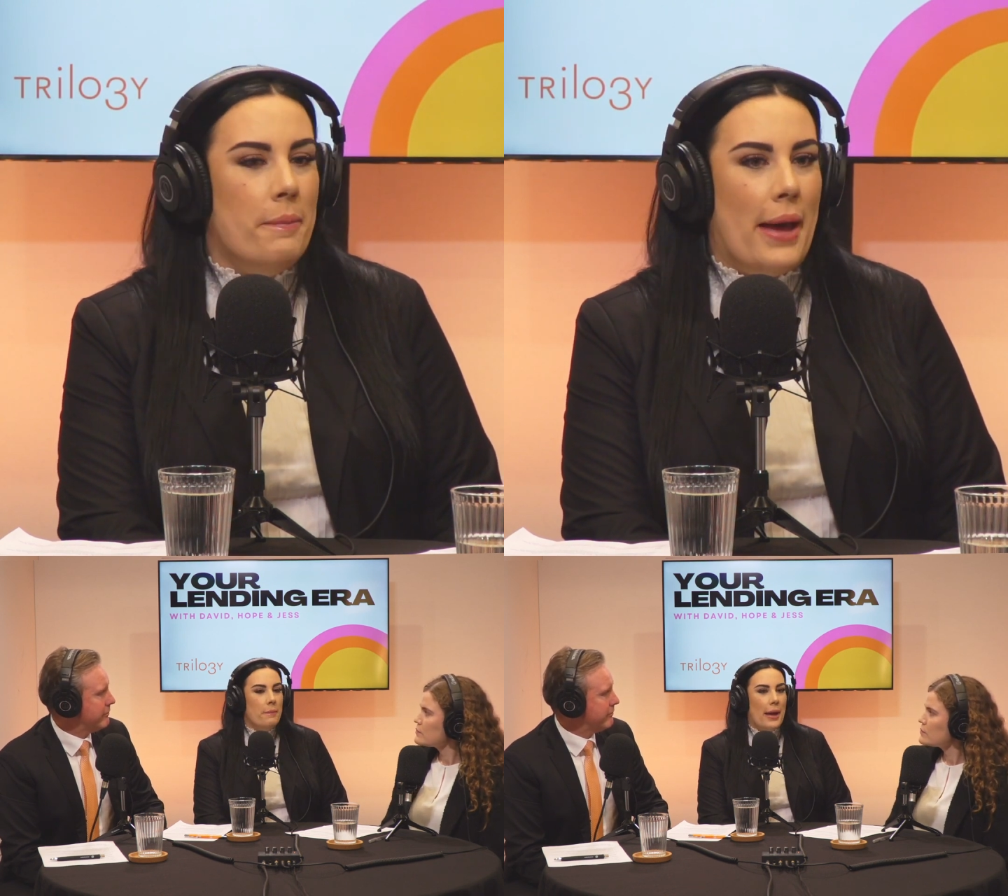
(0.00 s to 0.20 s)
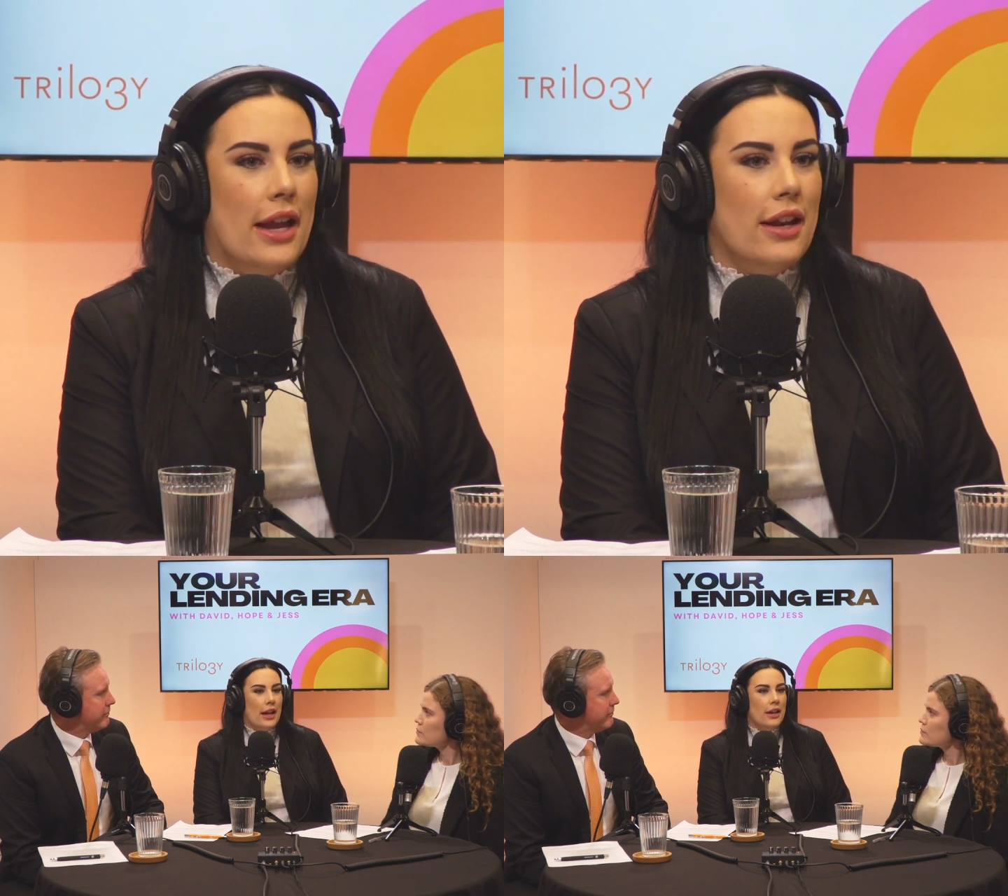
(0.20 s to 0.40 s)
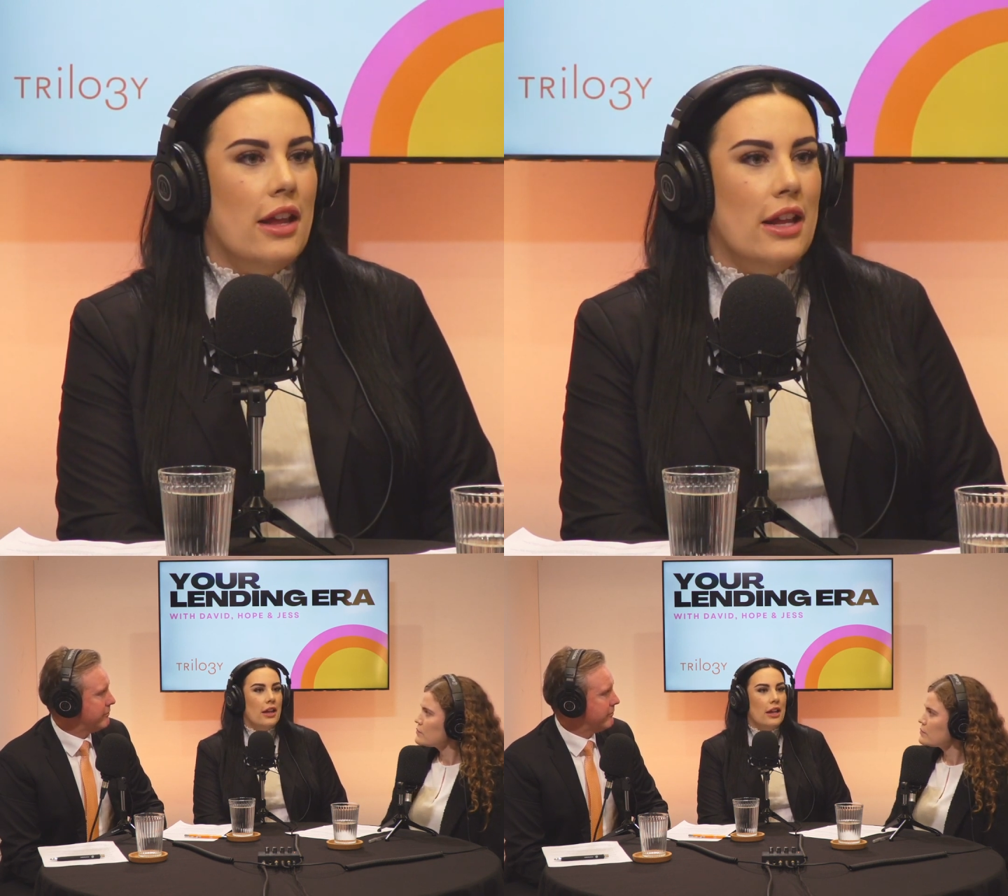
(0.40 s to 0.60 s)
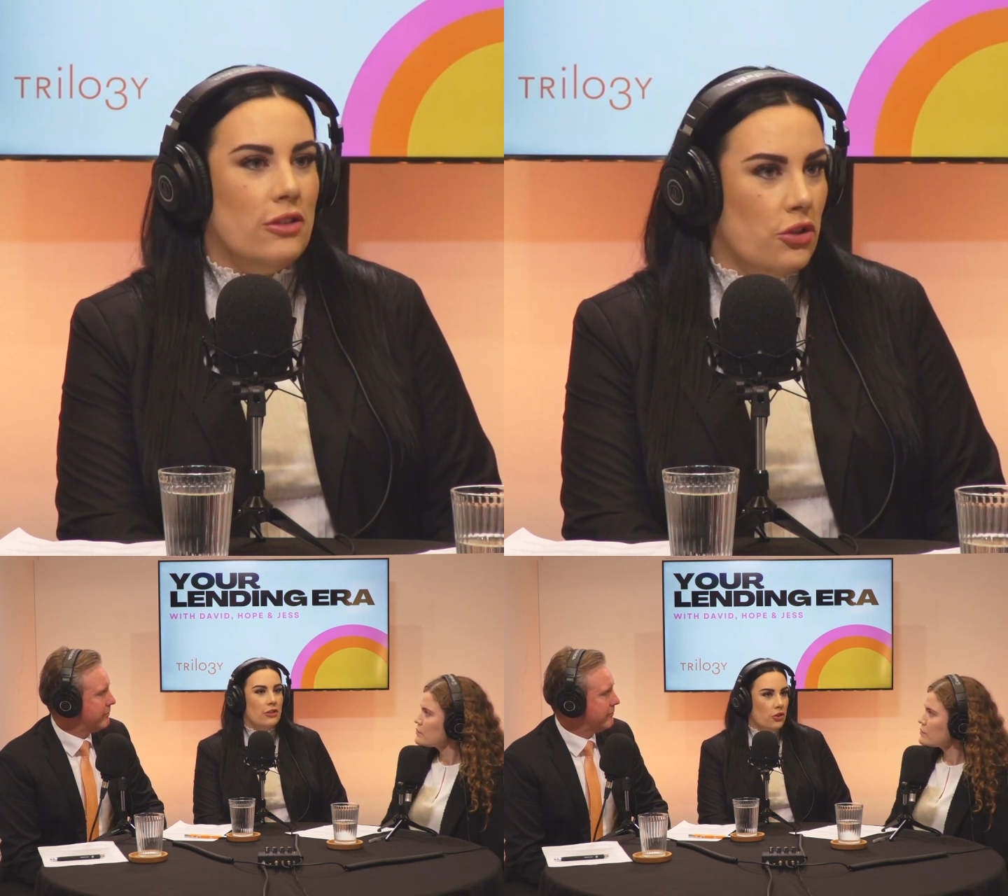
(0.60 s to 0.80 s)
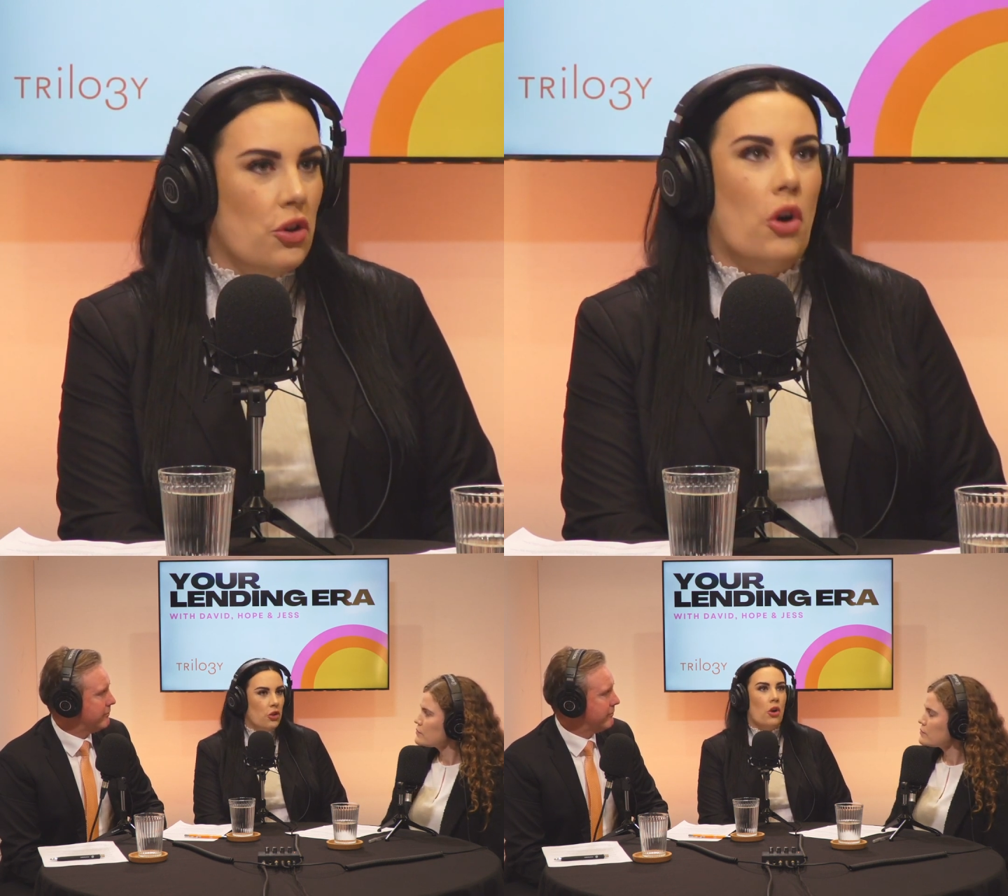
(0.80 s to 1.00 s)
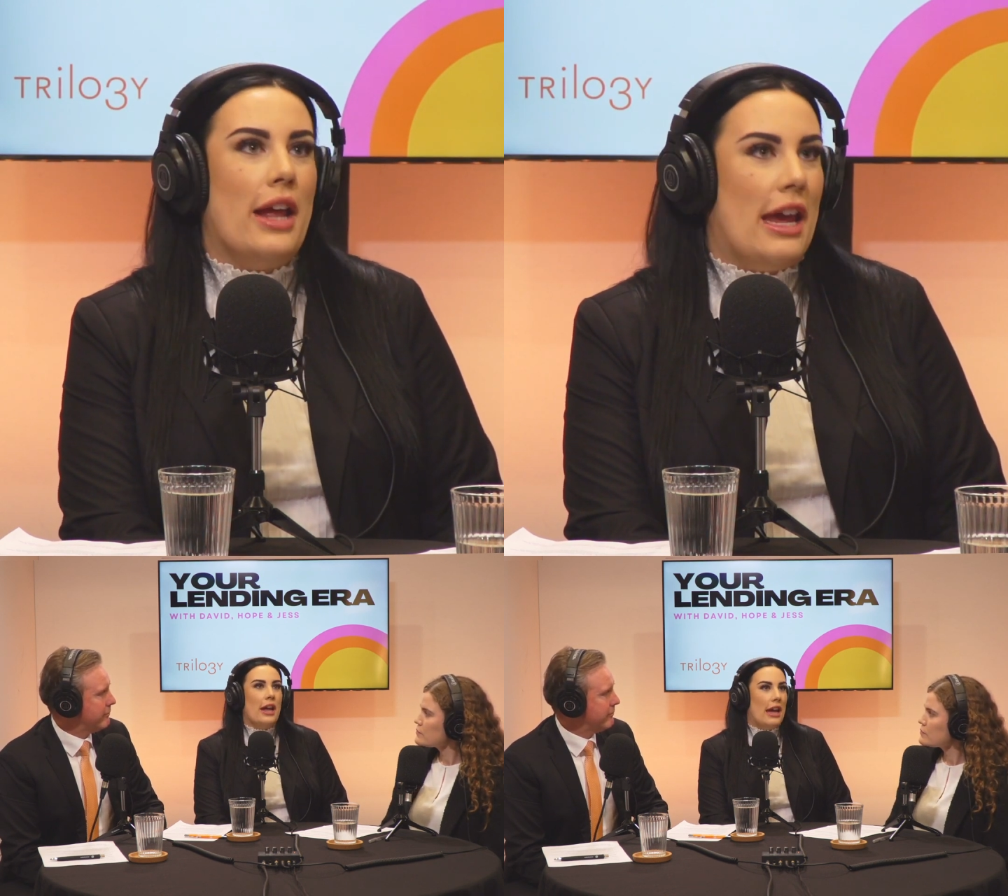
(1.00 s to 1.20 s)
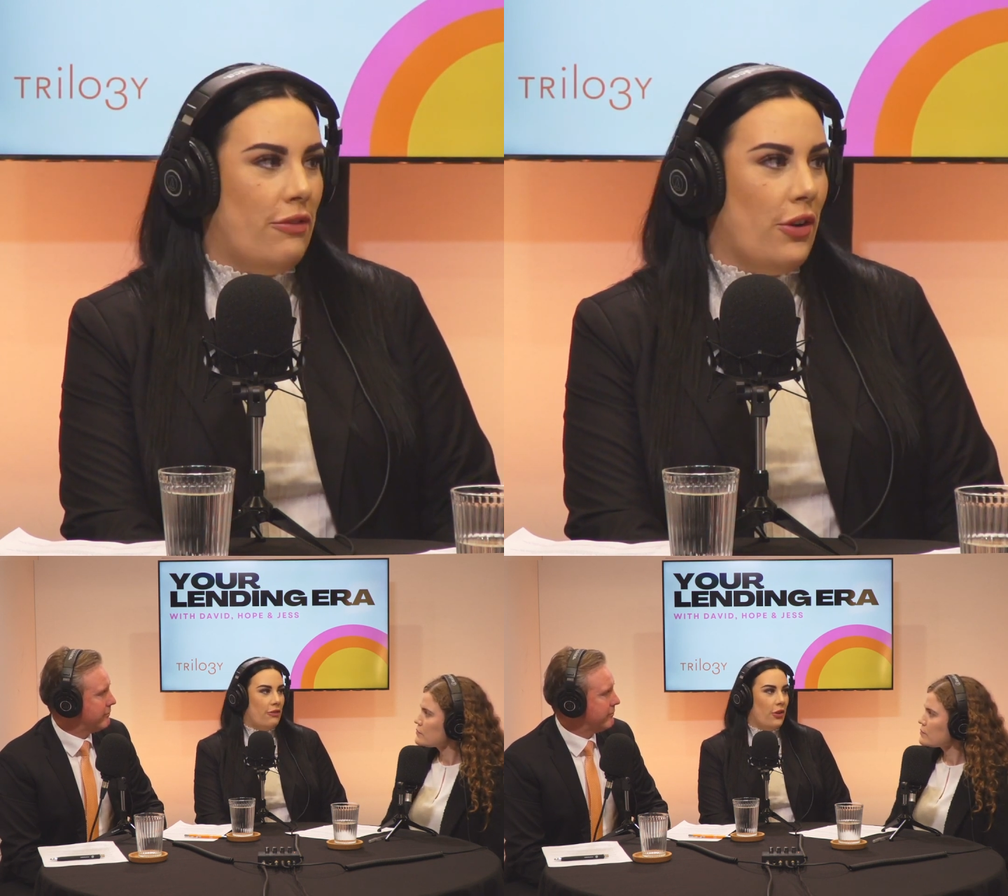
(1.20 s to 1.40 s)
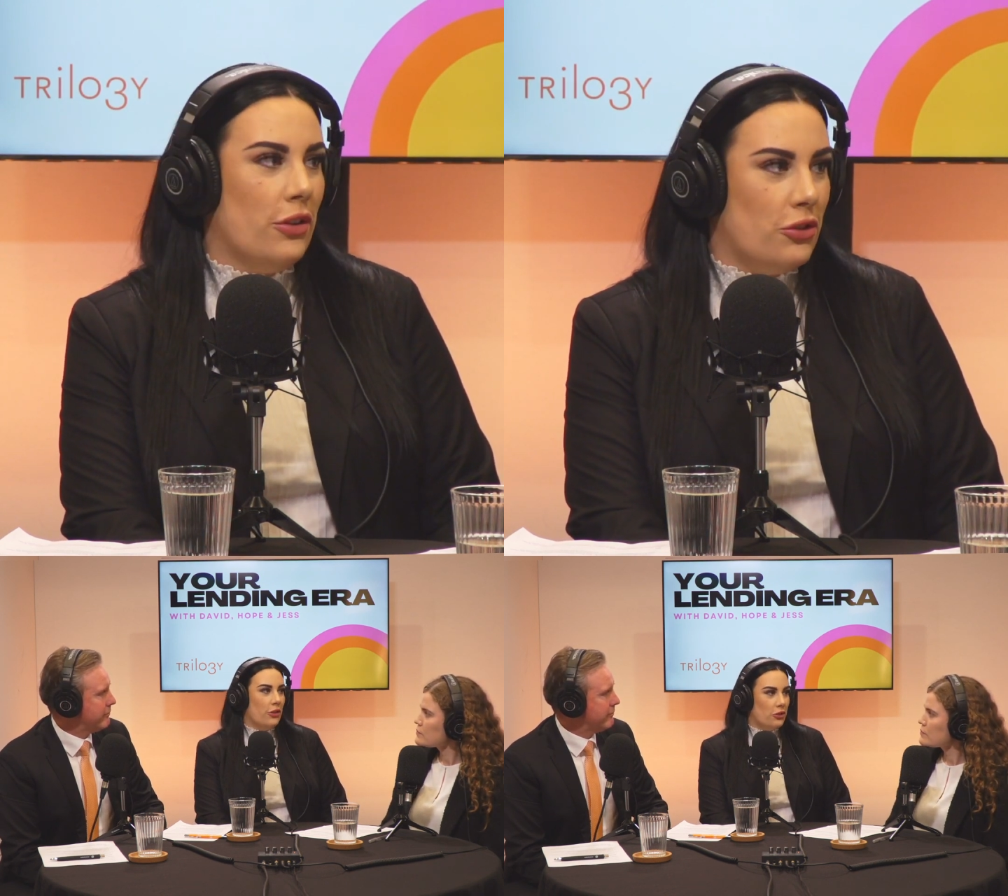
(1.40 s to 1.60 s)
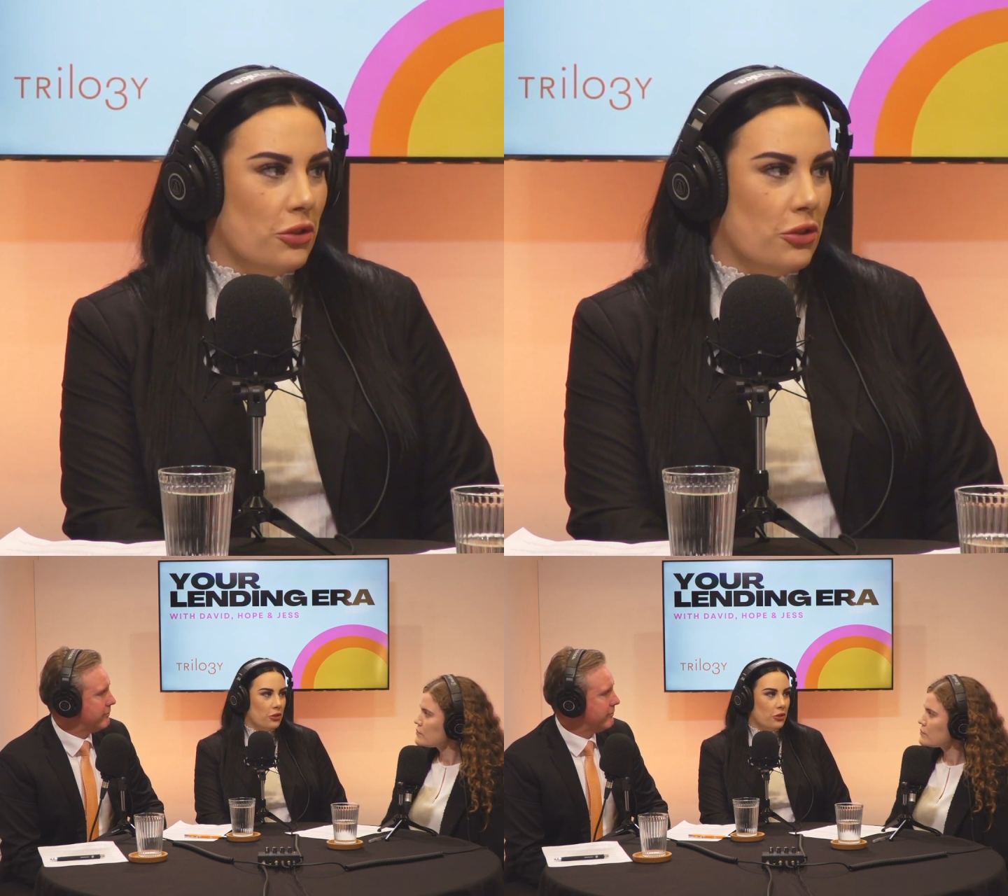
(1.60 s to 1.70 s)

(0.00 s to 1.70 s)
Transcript: But it's not our first